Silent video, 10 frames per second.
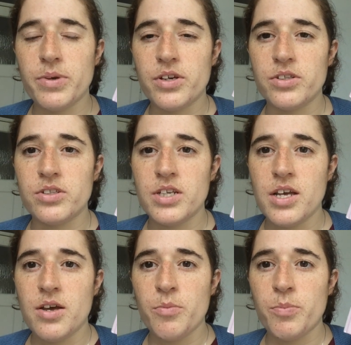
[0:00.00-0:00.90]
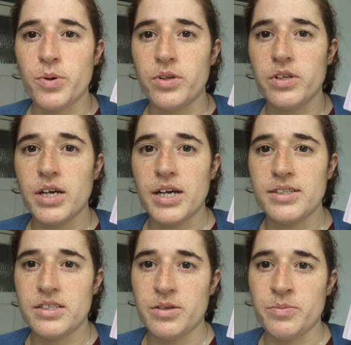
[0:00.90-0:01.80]
because Paul had
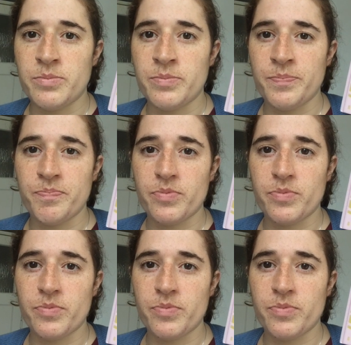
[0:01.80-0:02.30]
some